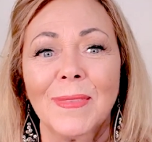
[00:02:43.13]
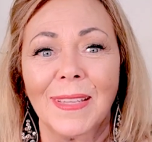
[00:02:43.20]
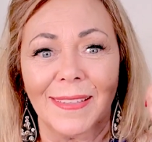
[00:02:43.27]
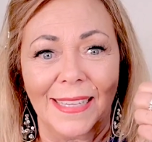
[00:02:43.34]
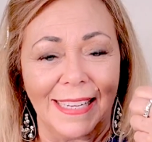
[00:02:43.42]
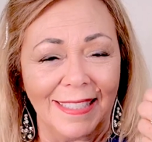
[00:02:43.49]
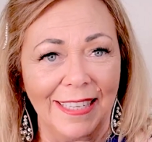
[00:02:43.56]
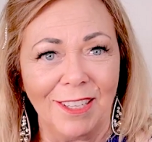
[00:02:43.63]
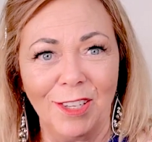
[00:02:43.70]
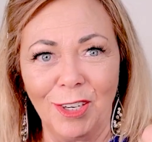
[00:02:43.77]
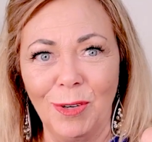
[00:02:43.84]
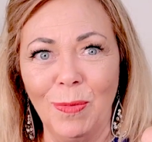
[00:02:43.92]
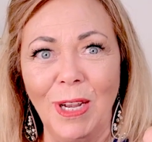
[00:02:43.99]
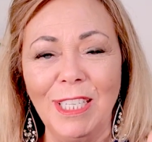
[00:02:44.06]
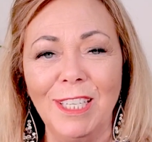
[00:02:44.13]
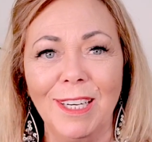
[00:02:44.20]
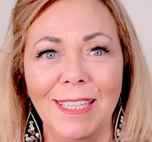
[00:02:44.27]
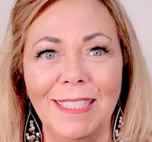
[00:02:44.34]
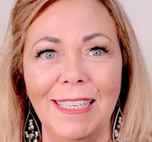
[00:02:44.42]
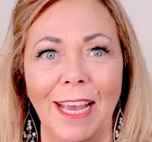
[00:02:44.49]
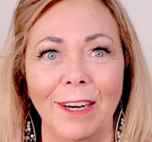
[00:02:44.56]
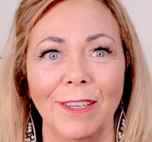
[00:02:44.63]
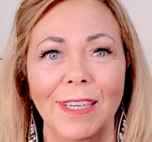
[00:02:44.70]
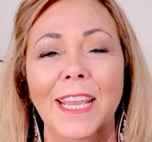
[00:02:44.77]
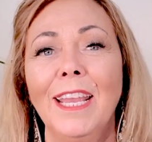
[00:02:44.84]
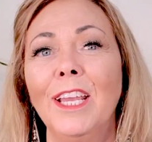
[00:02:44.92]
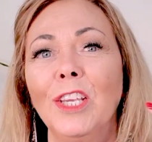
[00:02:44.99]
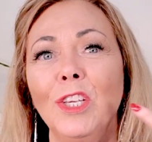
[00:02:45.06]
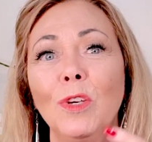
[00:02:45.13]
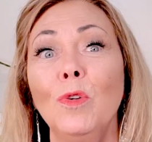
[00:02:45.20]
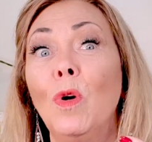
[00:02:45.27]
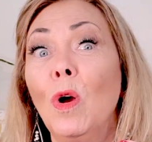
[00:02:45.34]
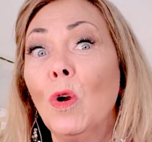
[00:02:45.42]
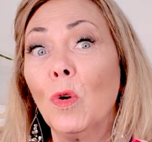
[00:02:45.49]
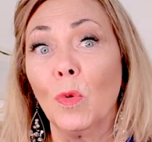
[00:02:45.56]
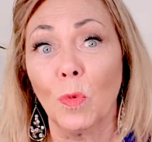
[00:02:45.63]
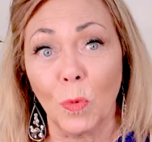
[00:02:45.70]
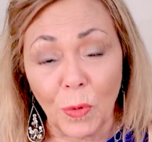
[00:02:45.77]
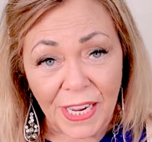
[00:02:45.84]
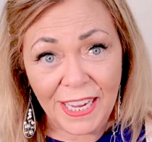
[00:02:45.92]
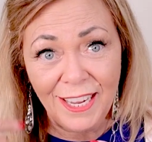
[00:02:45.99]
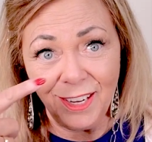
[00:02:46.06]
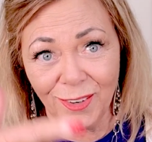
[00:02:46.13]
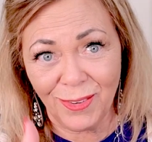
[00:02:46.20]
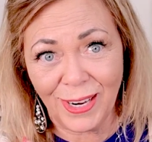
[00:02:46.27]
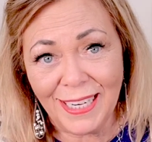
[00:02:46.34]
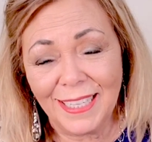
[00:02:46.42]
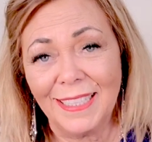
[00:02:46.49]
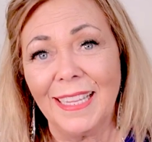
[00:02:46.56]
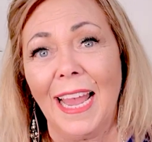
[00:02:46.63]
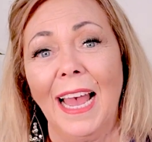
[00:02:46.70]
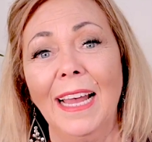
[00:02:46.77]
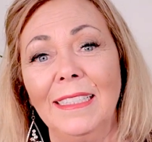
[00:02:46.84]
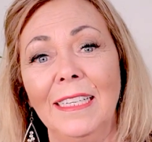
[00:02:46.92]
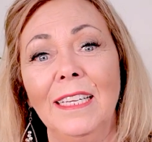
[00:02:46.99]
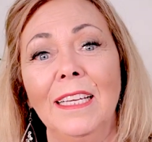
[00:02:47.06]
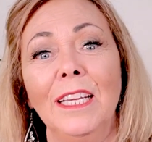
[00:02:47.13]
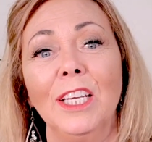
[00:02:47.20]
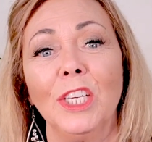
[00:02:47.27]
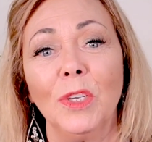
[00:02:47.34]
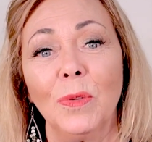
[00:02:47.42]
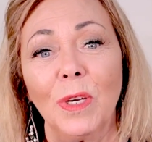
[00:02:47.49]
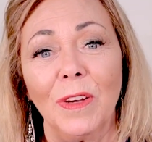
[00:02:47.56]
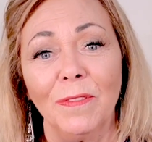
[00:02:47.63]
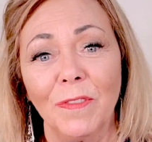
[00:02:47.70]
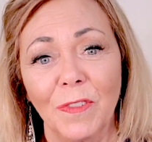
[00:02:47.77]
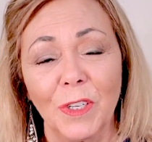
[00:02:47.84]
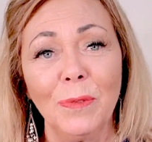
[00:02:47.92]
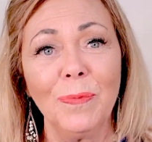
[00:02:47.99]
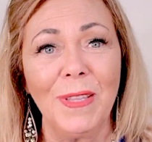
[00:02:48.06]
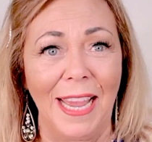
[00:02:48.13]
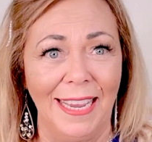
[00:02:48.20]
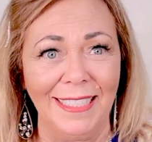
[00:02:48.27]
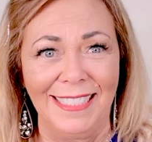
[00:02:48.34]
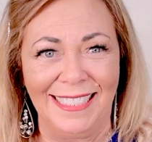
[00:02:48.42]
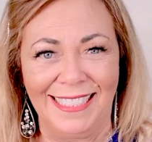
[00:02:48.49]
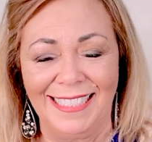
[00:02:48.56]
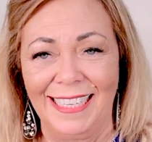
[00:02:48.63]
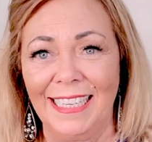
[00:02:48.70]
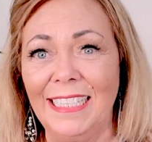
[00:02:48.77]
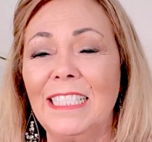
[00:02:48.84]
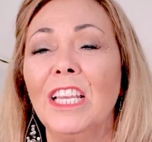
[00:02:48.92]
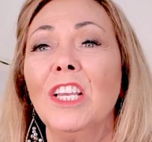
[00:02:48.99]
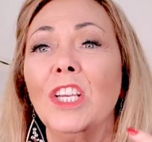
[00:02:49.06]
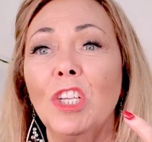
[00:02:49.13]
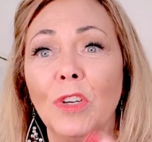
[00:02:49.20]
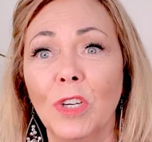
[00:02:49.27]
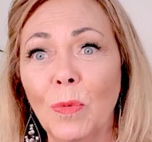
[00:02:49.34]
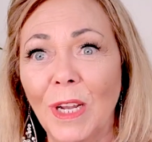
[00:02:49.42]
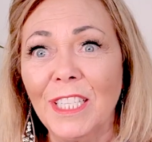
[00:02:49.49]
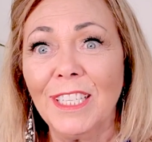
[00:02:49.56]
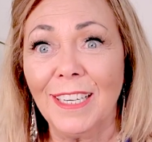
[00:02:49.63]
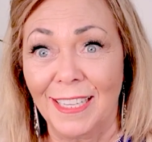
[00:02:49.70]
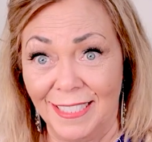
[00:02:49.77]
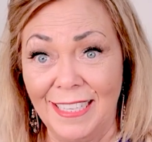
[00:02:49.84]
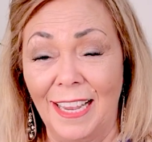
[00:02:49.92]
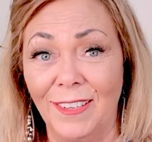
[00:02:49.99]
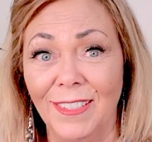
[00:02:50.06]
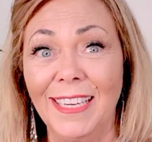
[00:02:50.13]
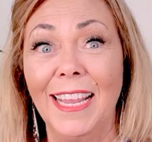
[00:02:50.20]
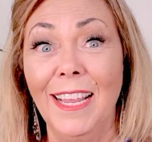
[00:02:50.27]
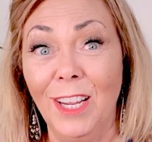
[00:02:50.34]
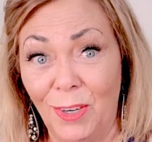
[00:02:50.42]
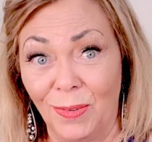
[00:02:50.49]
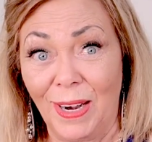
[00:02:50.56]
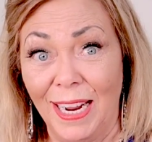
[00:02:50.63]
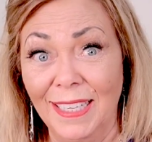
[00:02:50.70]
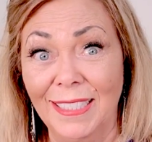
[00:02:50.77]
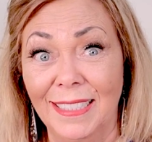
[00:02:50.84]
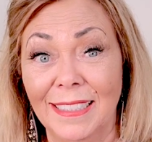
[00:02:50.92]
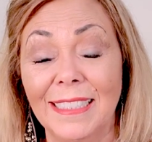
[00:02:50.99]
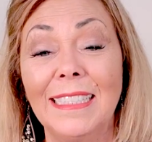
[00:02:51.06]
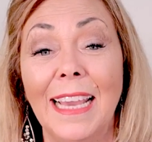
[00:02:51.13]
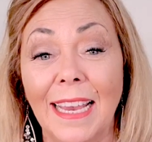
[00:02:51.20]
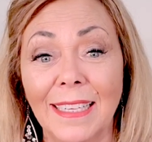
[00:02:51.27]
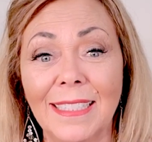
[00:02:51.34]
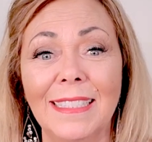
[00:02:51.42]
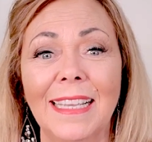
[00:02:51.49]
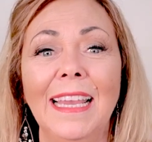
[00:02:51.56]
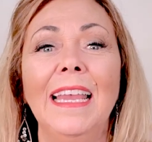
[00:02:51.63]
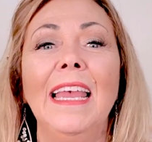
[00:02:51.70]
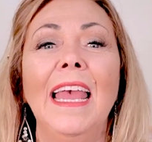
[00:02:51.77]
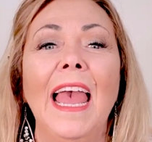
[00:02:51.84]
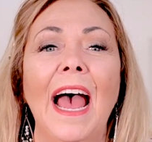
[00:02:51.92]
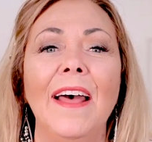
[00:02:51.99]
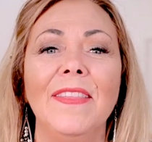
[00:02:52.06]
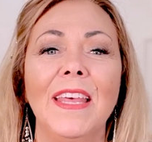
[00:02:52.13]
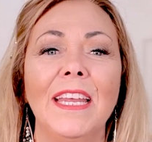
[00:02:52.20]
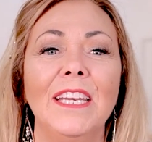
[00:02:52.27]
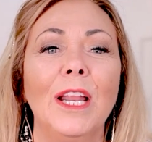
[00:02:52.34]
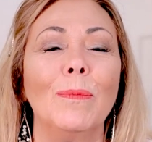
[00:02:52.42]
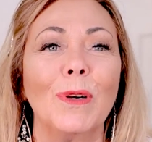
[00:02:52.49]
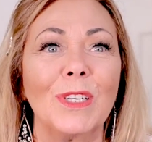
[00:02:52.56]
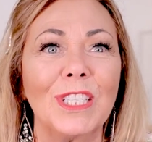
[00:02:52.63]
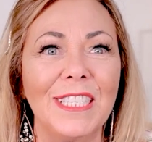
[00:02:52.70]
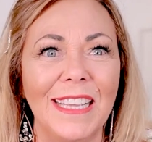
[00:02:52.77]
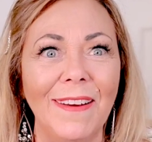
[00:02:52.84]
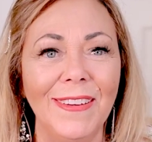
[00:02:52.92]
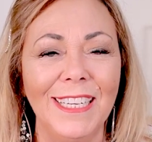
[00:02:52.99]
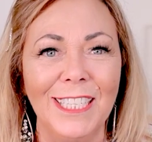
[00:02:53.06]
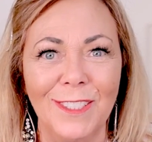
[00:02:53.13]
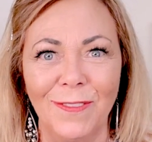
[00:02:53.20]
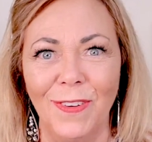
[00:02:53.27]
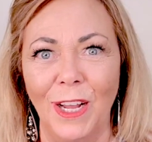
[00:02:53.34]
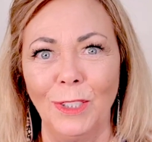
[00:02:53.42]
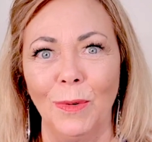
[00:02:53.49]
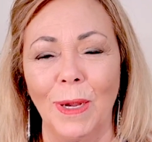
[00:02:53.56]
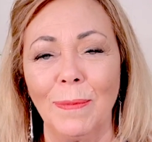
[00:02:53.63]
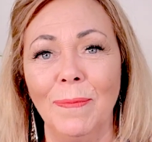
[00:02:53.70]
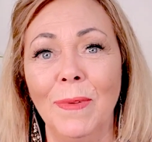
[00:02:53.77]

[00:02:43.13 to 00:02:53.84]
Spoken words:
They said they're going to watch it on Saturday. You reiterated that. You confirmed that in 6. You're going to watch it on Saturday, correct? Yes. And then number 7 is follow-up.